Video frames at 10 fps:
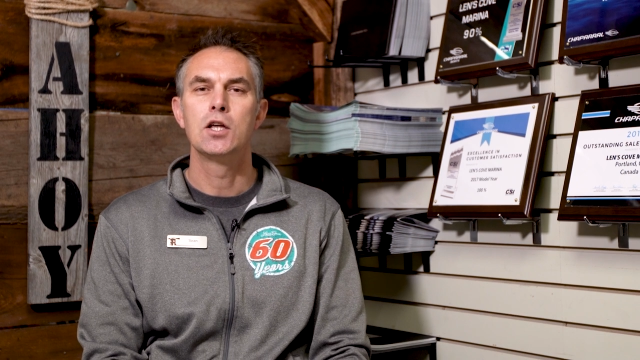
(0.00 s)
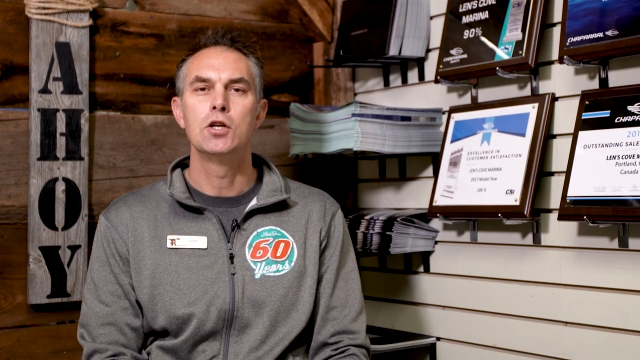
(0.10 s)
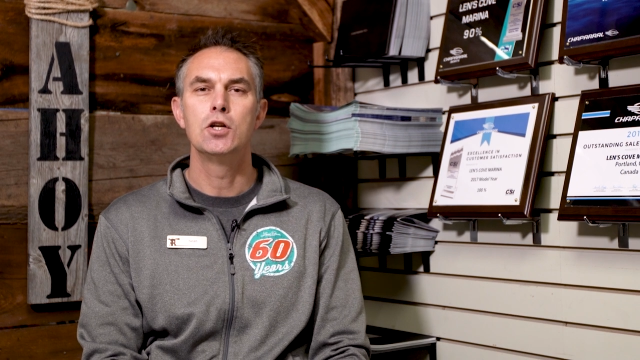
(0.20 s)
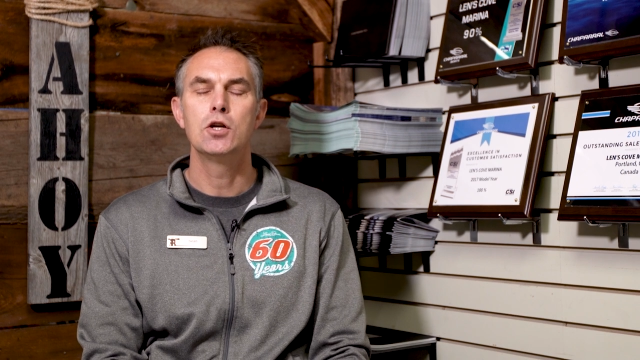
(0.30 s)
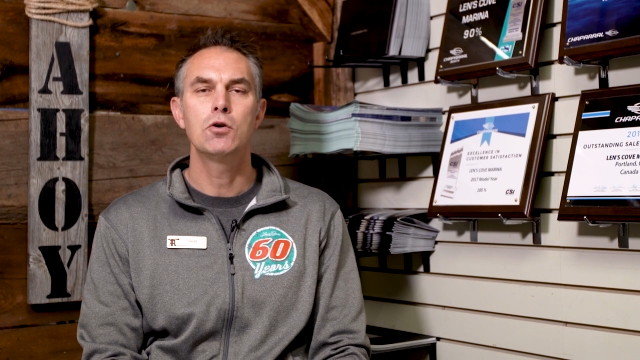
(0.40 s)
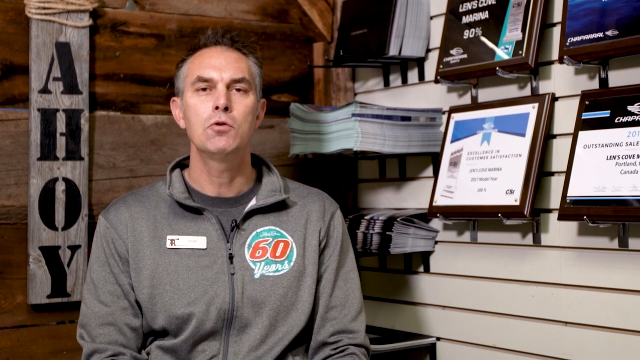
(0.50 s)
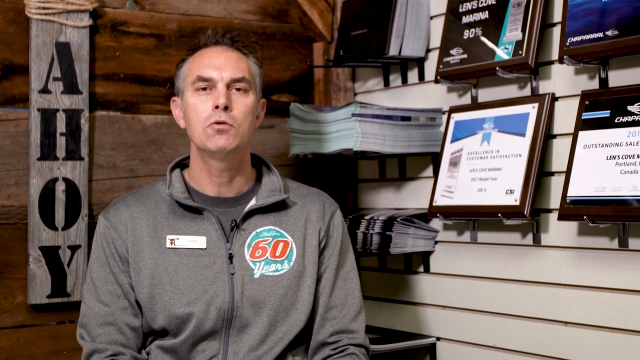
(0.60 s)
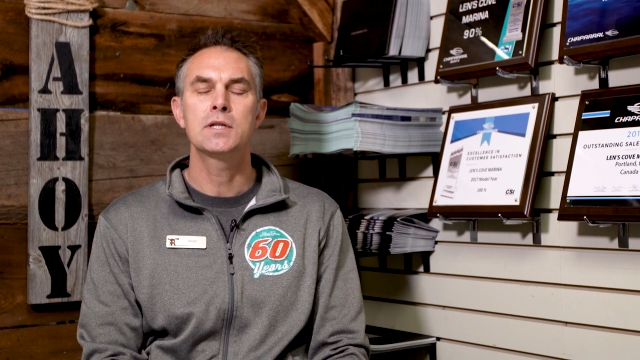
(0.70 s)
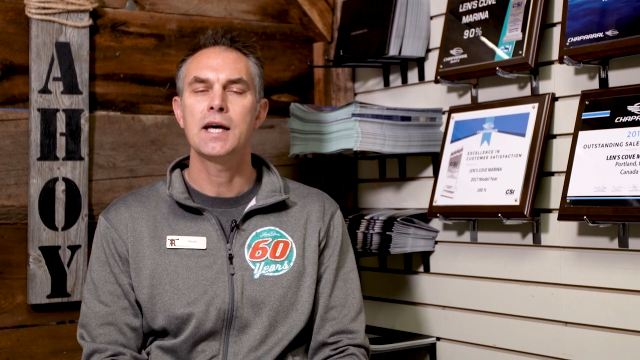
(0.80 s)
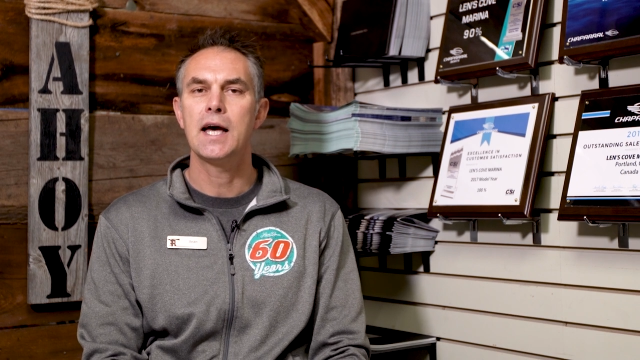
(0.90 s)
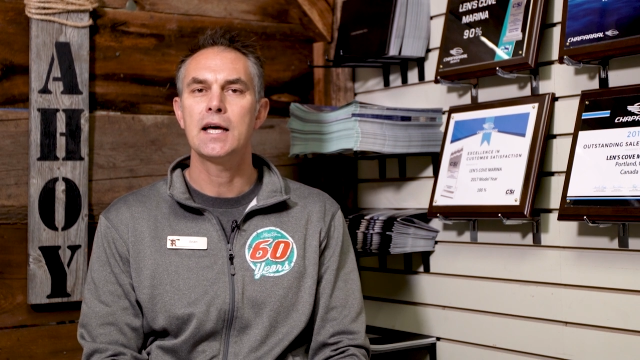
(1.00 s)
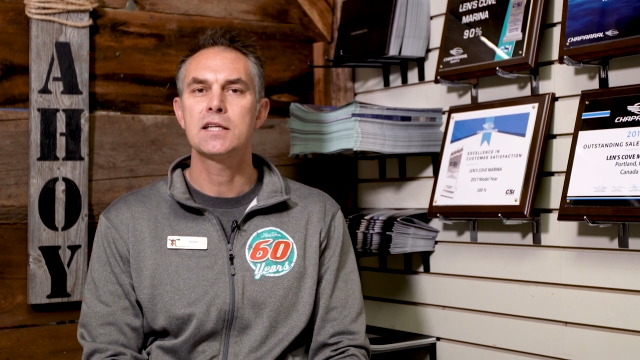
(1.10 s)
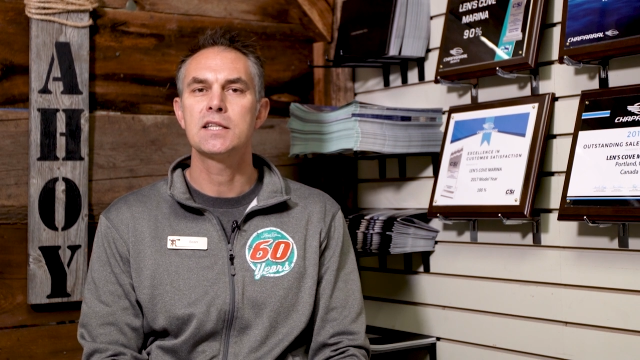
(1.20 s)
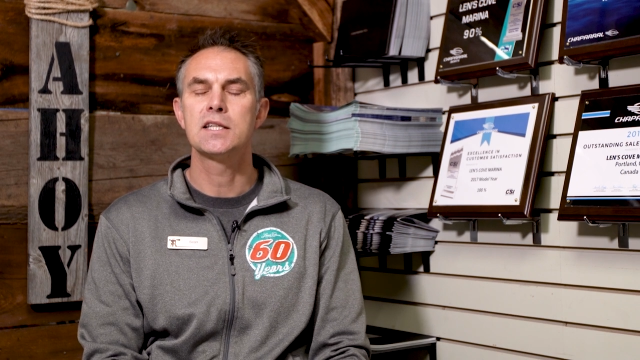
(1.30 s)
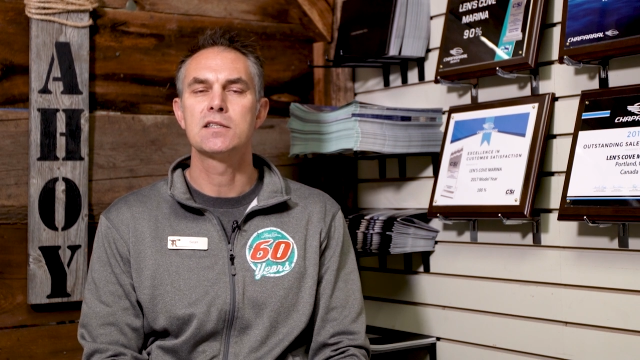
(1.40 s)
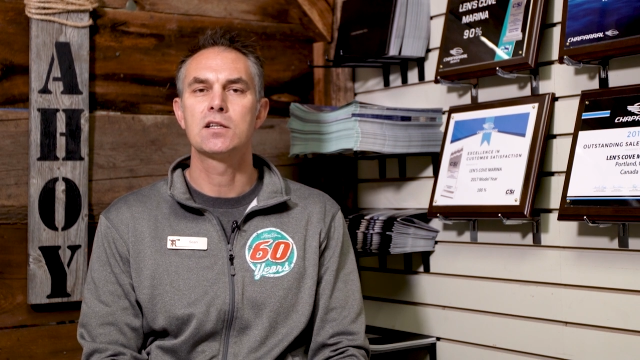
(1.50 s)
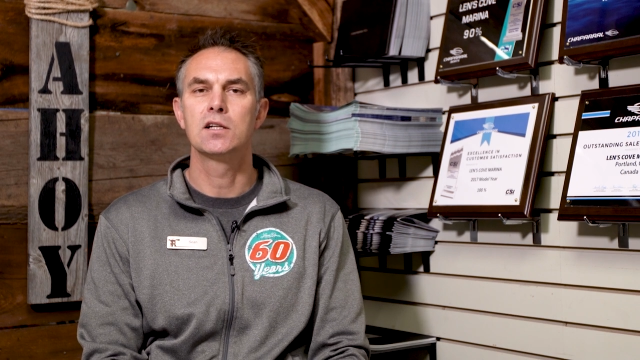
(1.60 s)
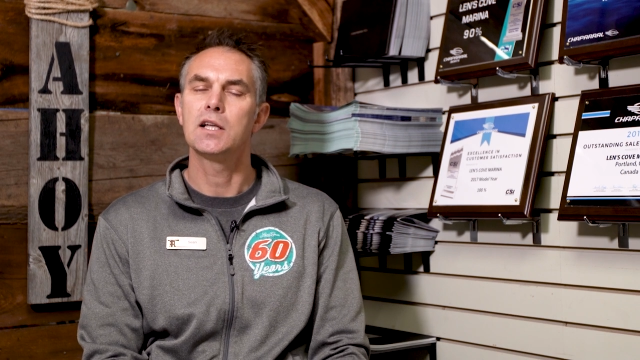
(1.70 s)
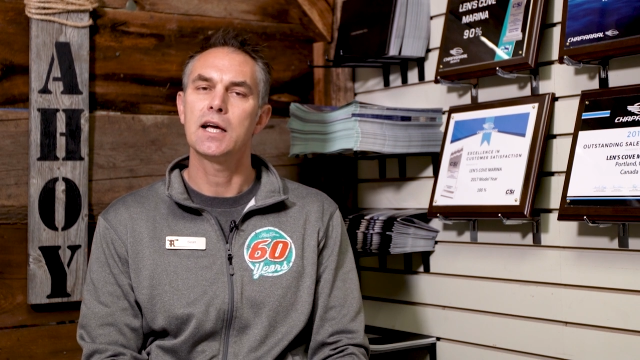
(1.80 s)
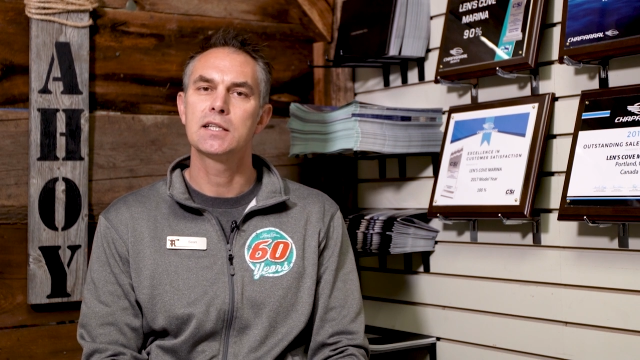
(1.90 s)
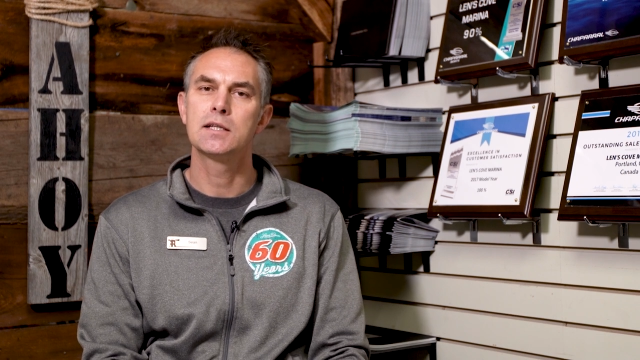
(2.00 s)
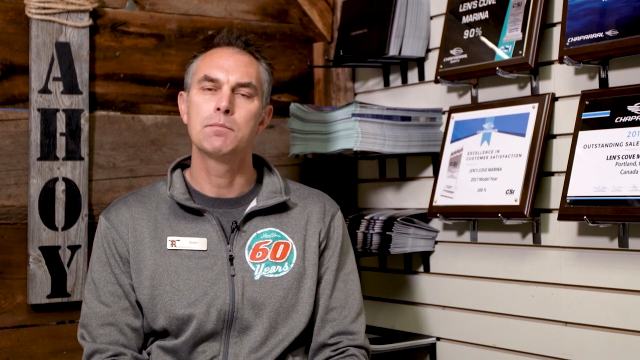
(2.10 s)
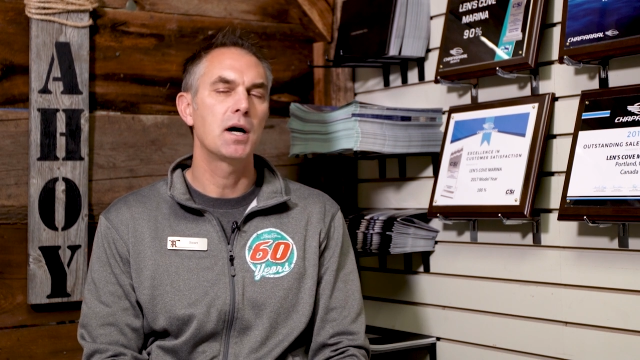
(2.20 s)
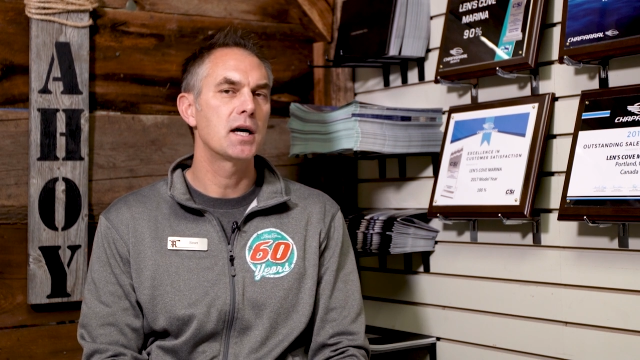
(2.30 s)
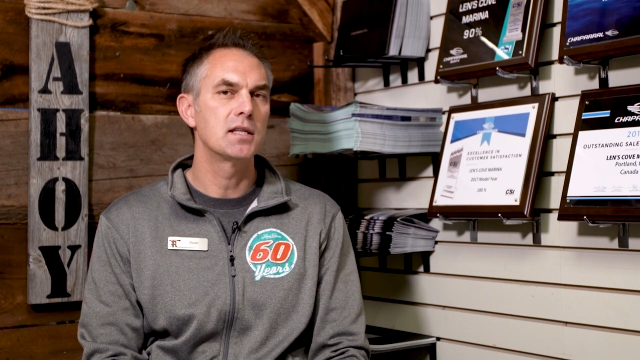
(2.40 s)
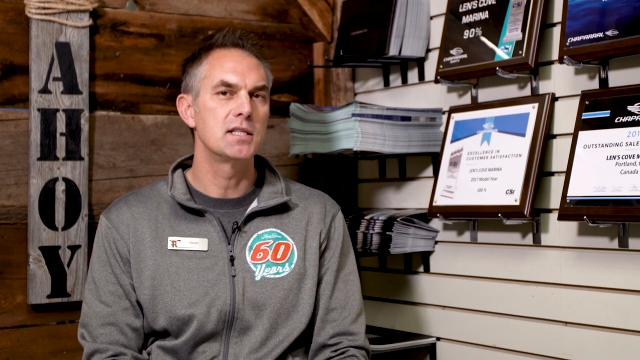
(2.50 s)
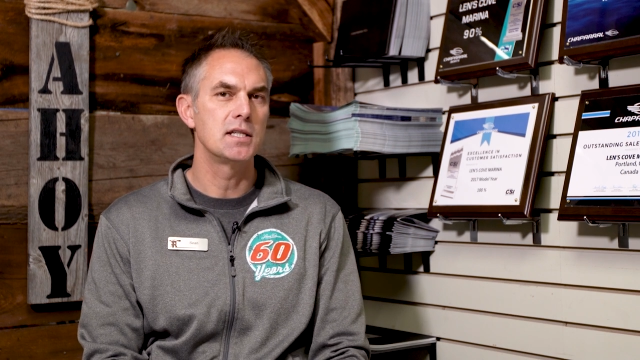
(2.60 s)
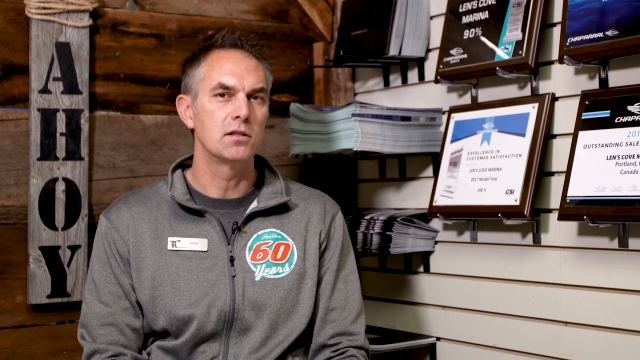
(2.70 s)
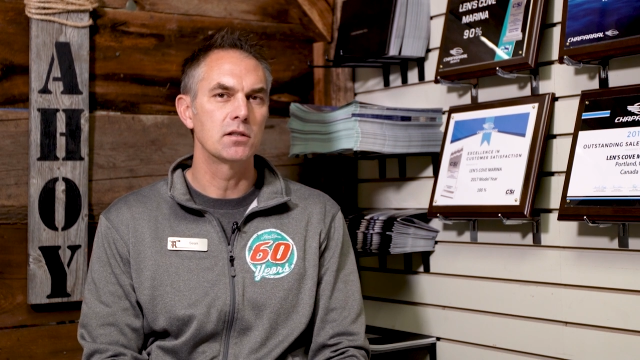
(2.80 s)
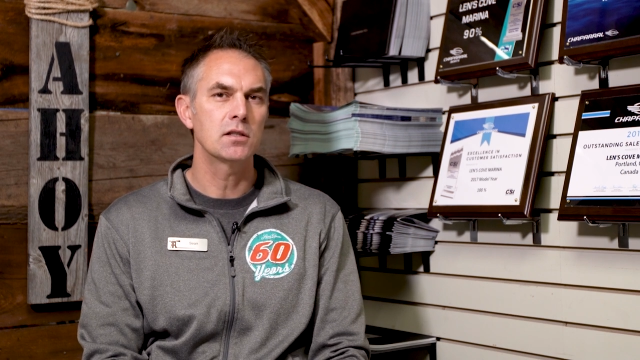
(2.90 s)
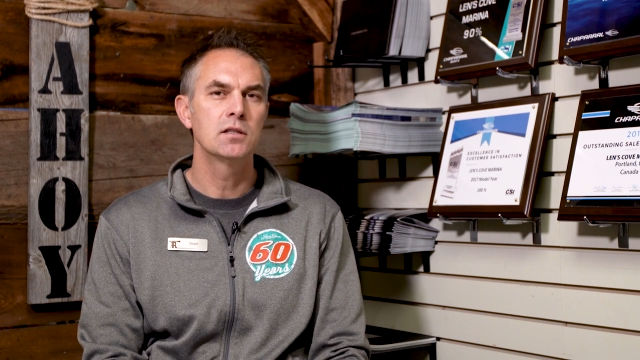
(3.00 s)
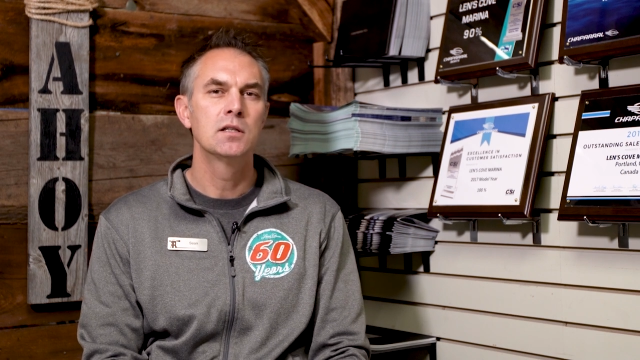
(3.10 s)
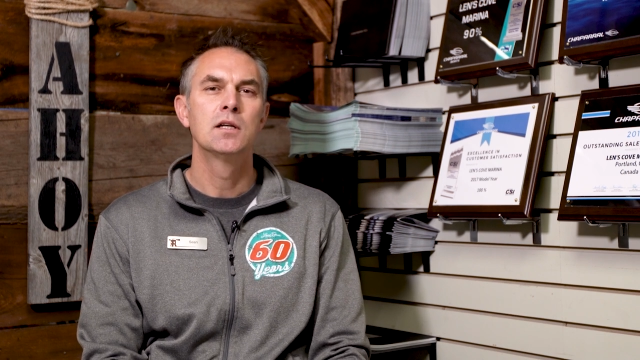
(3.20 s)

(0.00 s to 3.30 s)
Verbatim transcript: no tax is collected by the dealer